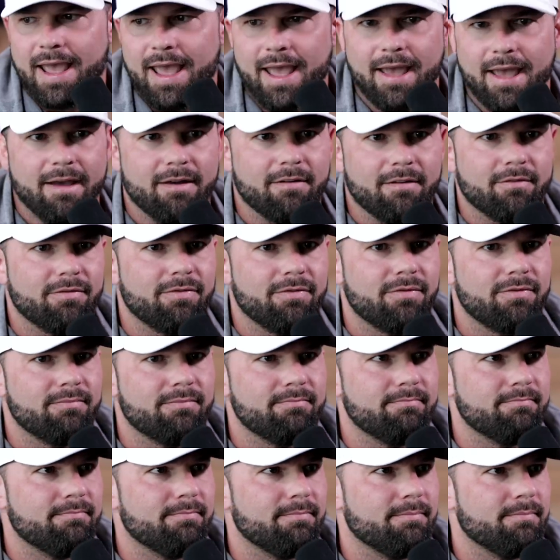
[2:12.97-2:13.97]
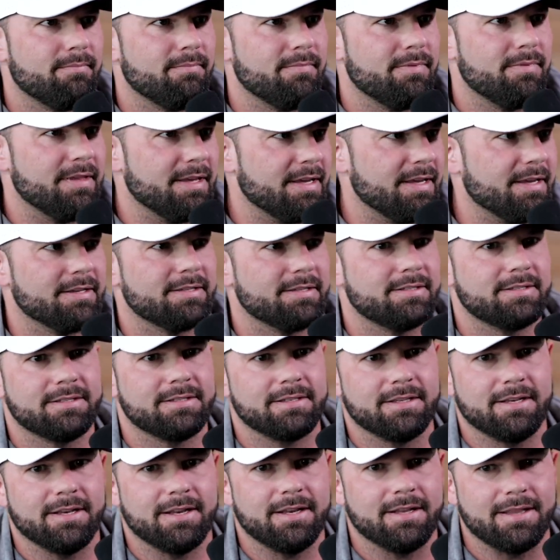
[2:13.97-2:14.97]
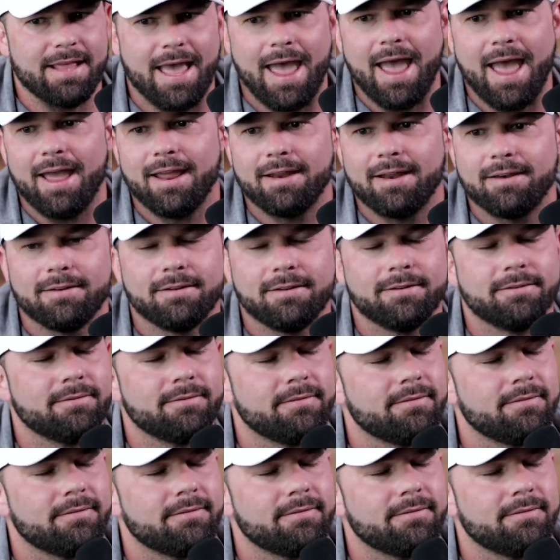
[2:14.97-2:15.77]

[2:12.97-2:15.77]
to have this and that.